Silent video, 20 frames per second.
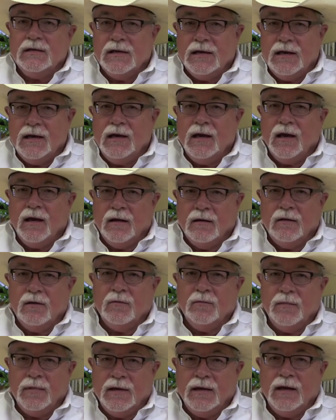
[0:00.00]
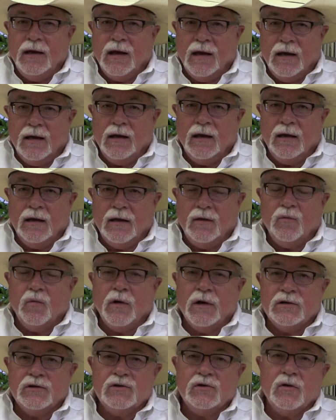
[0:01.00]
TLBAA
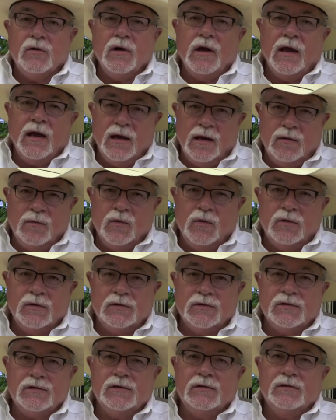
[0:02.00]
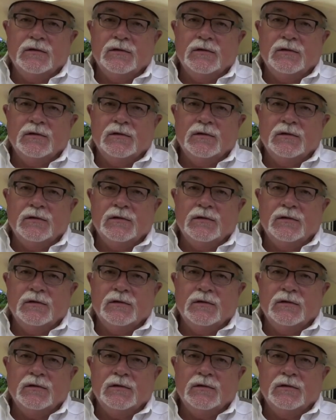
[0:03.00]
registered animals